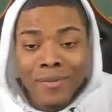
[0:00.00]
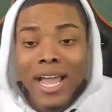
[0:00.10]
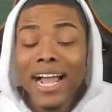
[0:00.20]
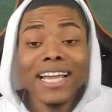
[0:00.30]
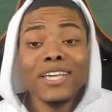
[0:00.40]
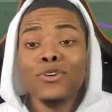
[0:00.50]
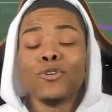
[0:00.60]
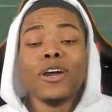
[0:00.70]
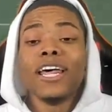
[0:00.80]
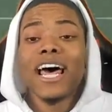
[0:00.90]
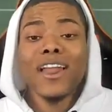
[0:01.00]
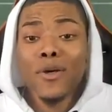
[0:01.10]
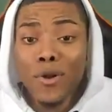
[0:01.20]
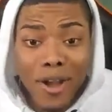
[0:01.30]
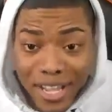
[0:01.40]
I give you credit. I don't
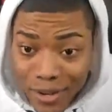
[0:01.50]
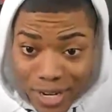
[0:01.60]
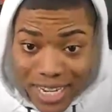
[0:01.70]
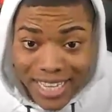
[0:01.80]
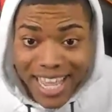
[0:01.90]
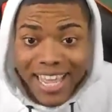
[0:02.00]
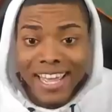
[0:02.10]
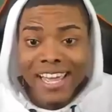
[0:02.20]
know how you did that.